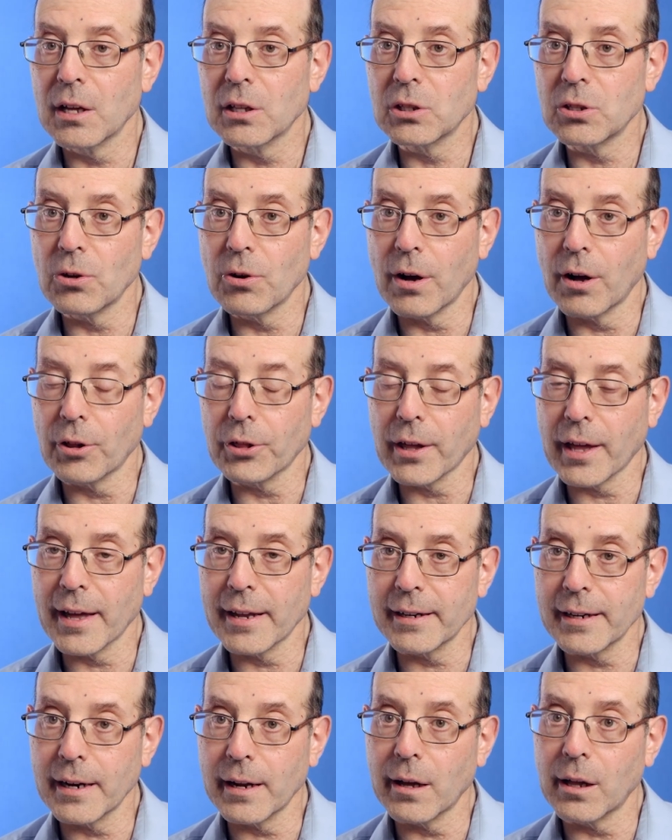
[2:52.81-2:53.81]
to Health
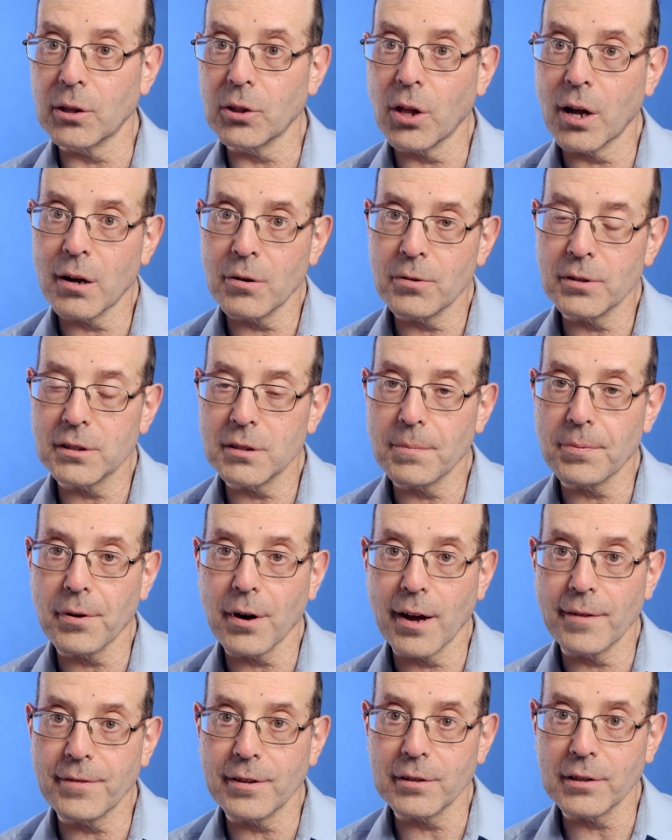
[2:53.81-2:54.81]
Canada, along with the
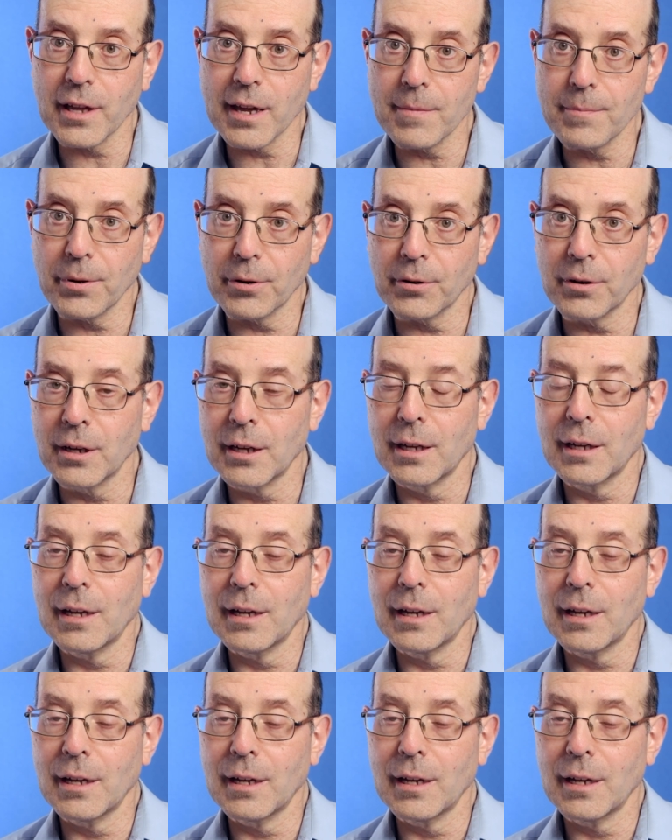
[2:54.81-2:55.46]
private label